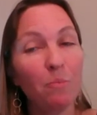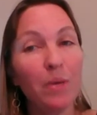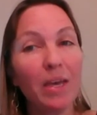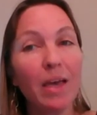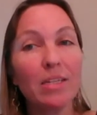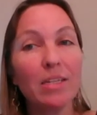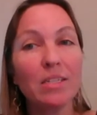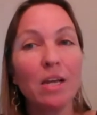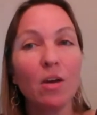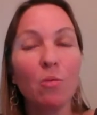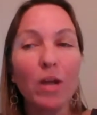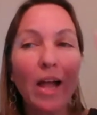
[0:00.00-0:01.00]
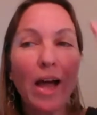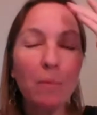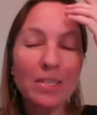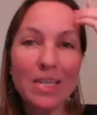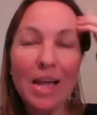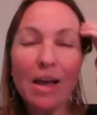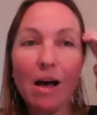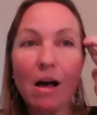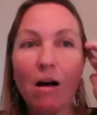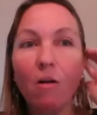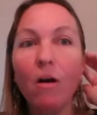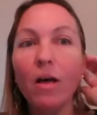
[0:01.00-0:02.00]
Because what happens
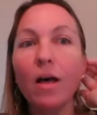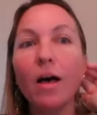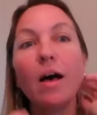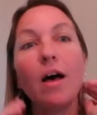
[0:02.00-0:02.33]
now,